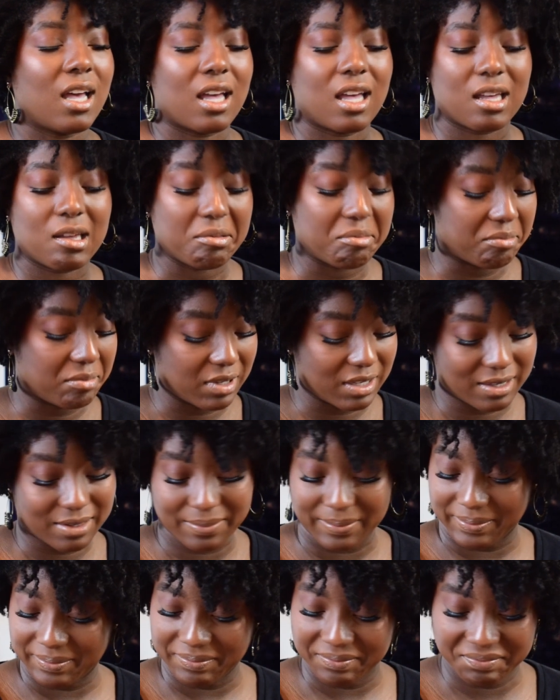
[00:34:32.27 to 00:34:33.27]
But
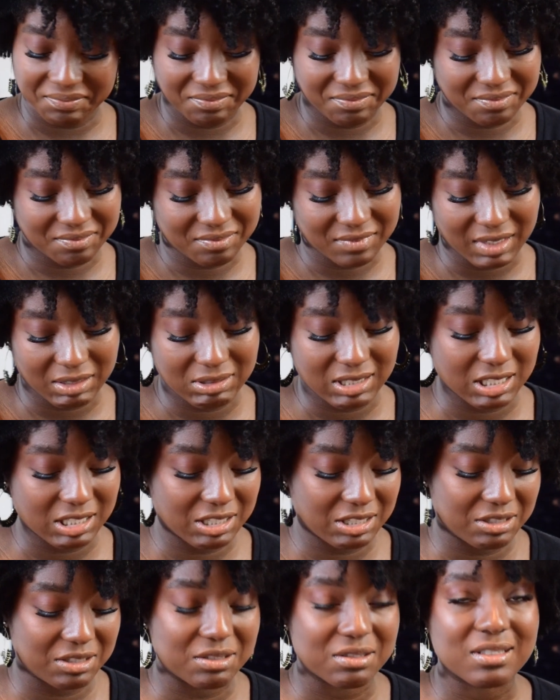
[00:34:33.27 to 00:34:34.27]
I'm
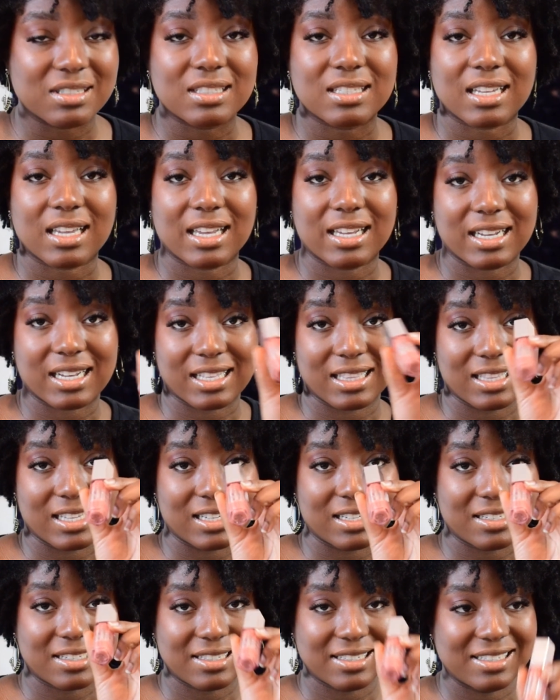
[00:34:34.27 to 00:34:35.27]
telling you, as soon as I got
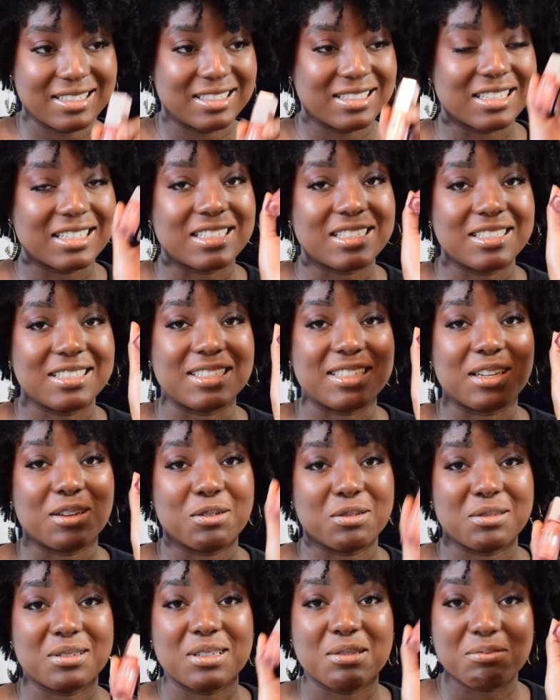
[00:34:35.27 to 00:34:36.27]
this is the
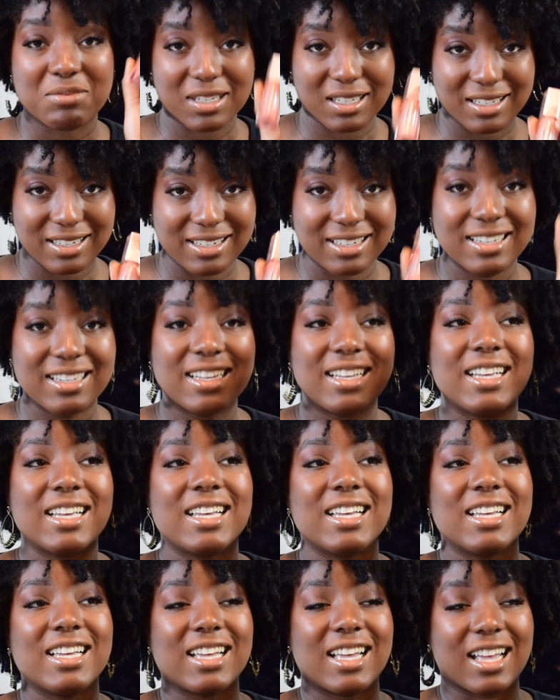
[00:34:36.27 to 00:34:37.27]
only one
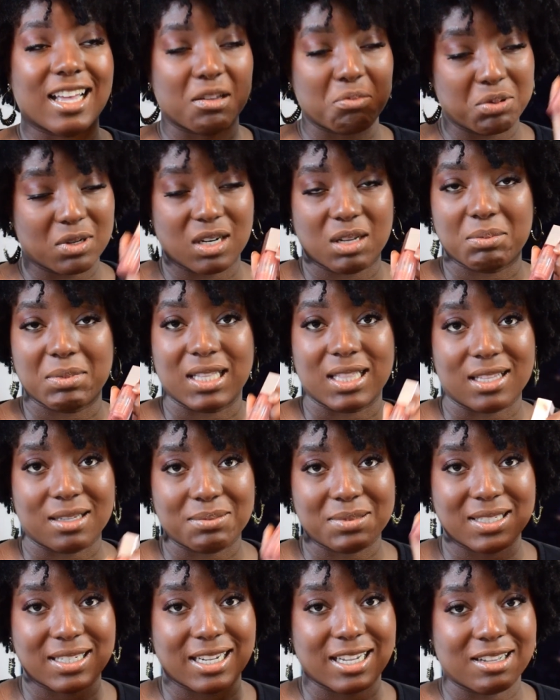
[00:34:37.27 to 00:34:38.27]
I put on my
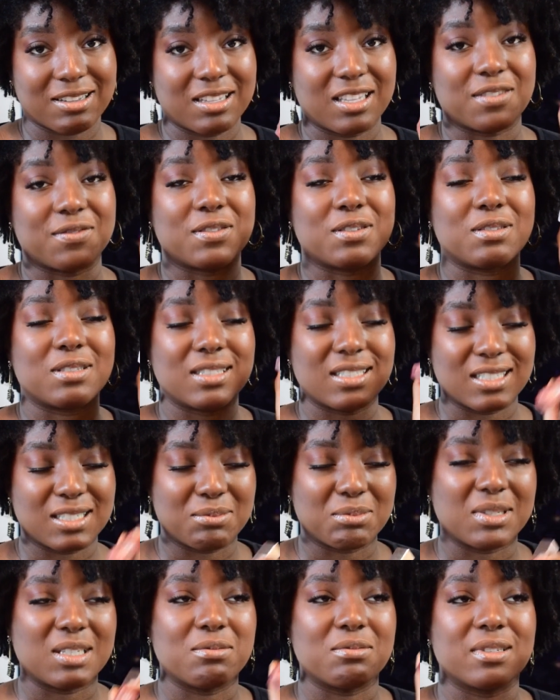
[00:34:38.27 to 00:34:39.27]
lips now. If you see
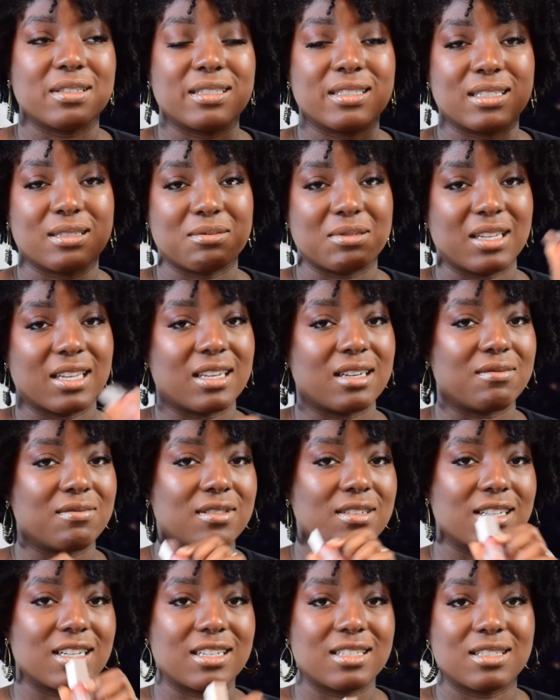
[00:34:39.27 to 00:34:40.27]
me with some kind of
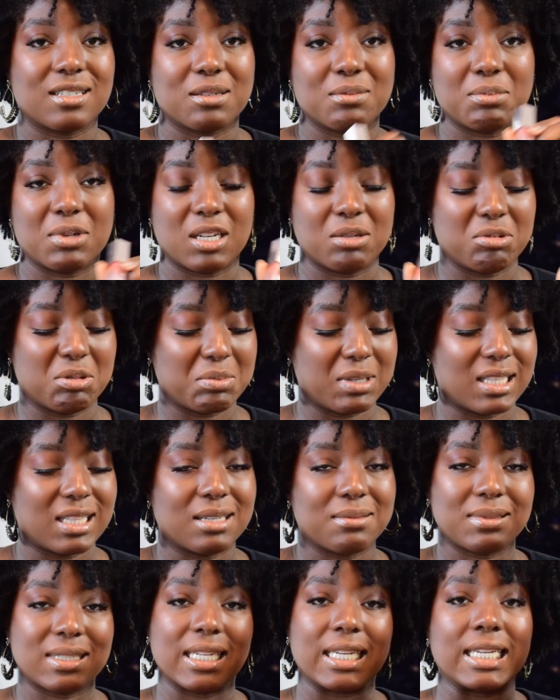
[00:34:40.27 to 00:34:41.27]
gloss or balm on my
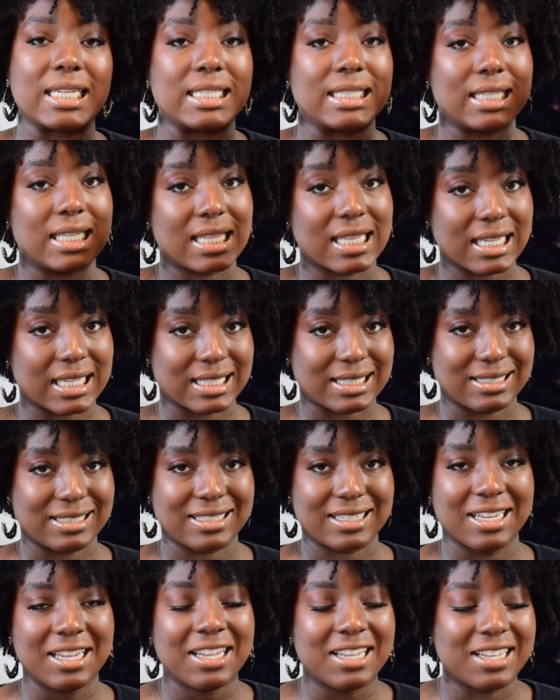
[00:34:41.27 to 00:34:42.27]
lips, it is this.